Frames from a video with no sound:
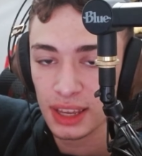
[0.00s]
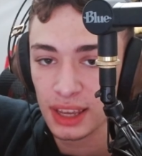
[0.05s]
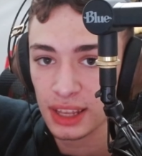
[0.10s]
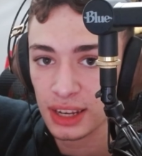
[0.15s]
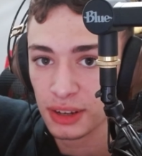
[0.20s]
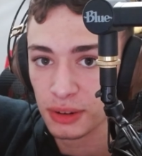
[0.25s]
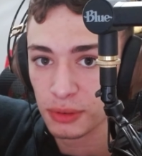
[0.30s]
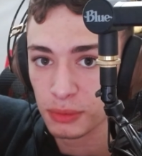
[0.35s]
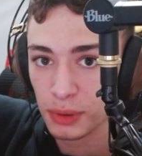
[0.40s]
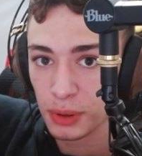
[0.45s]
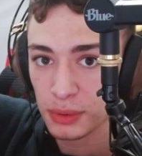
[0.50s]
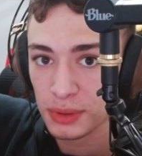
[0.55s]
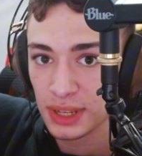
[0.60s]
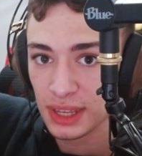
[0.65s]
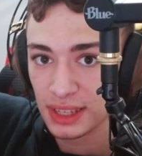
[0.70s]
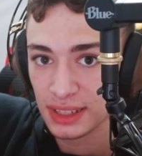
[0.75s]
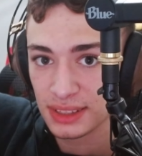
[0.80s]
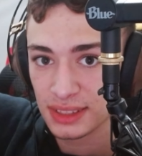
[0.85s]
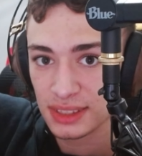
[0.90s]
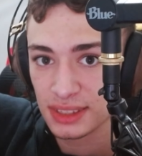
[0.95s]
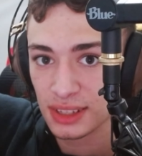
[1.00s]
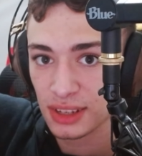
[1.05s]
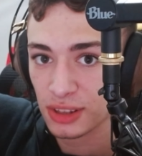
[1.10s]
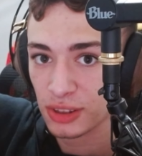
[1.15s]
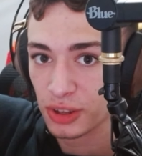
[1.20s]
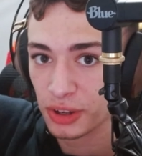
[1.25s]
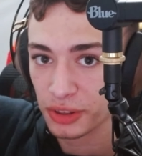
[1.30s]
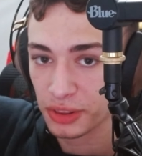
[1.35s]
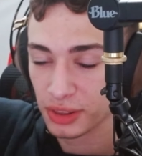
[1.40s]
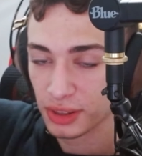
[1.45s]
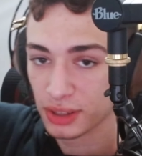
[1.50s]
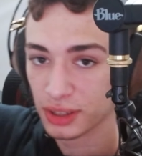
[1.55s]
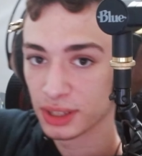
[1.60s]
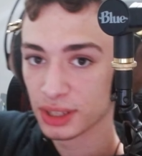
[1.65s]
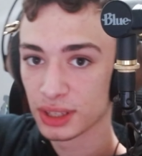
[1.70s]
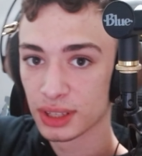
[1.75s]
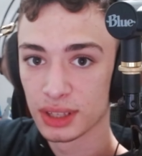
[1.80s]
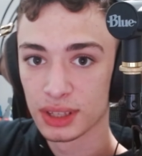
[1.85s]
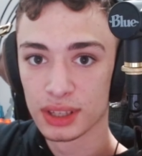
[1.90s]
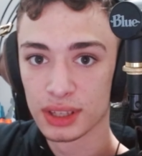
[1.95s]
and it rotates along
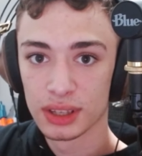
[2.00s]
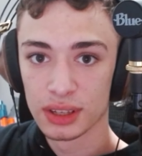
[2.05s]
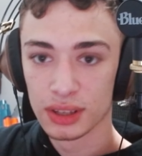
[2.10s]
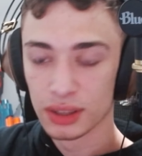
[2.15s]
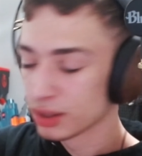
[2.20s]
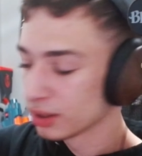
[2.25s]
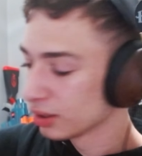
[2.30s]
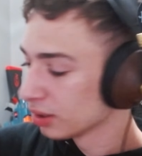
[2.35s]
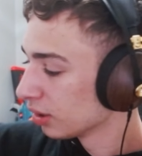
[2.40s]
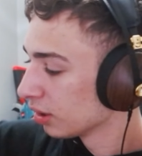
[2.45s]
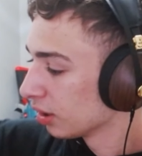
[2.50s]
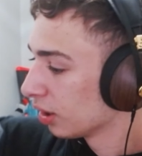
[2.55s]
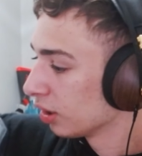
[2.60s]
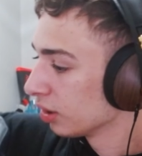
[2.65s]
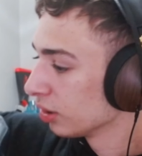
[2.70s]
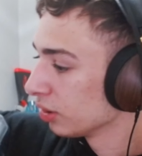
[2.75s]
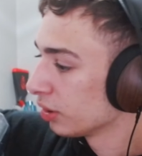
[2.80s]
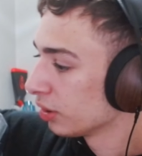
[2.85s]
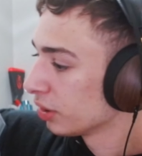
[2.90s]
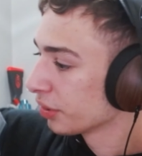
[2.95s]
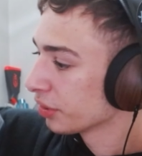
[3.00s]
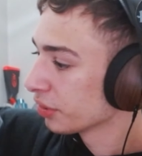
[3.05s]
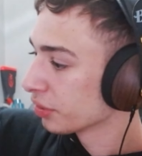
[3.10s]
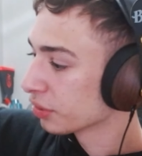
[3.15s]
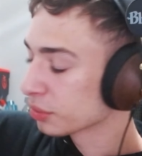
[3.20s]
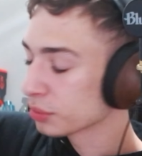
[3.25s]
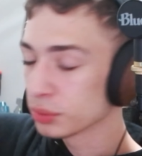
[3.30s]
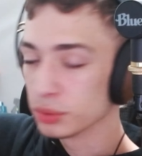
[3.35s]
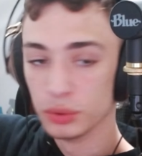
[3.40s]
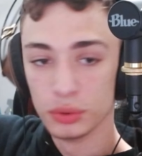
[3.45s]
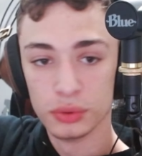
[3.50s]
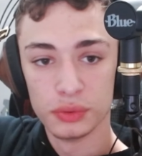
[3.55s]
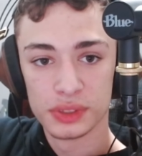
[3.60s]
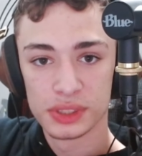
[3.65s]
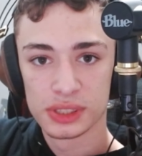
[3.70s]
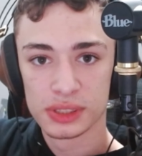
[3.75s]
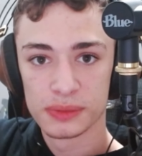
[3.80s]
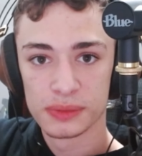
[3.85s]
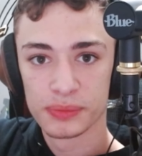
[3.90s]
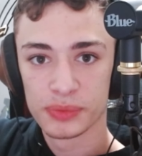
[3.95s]
the
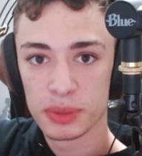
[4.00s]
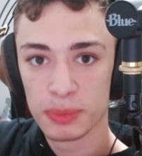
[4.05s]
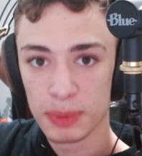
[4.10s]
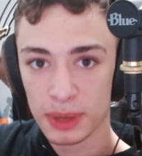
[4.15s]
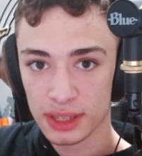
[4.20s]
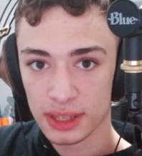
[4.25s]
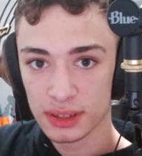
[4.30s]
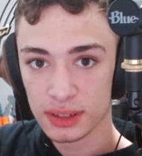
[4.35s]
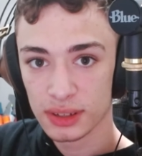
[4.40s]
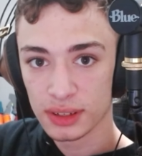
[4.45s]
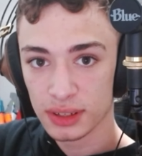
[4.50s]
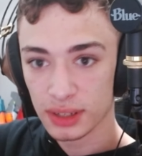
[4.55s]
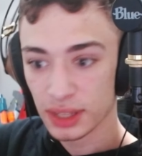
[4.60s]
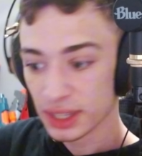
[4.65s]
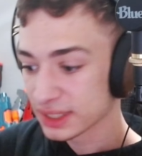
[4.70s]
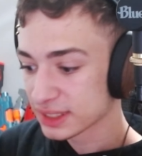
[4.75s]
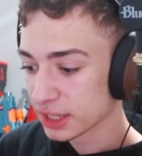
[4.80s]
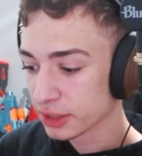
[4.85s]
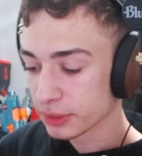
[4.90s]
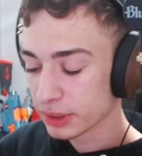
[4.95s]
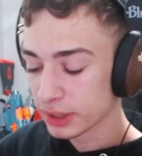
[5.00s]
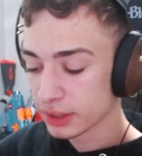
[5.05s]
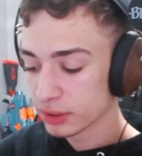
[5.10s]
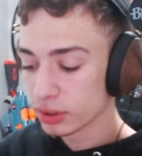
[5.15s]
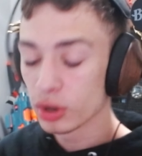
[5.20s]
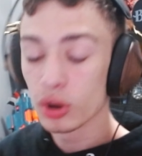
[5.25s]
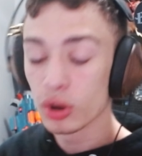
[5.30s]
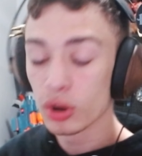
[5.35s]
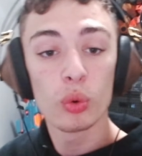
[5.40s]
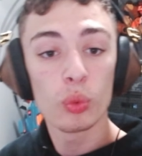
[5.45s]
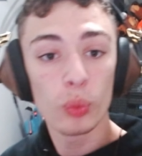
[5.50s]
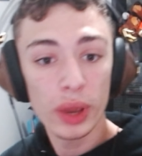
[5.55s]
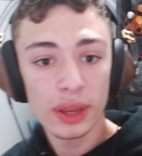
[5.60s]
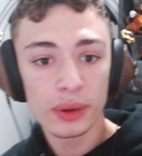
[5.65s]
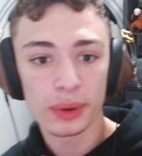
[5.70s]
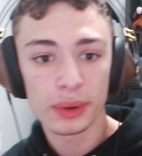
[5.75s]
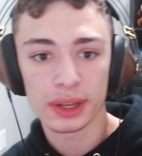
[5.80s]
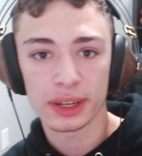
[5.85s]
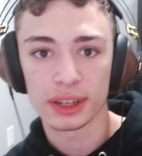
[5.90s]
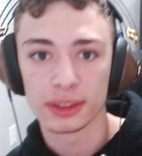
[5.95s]
grooves to make it accelerate way
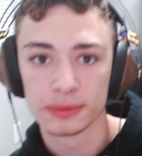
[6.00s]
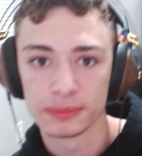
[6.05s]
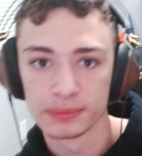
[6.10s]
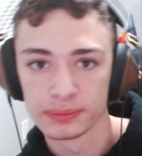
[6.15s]
quicker.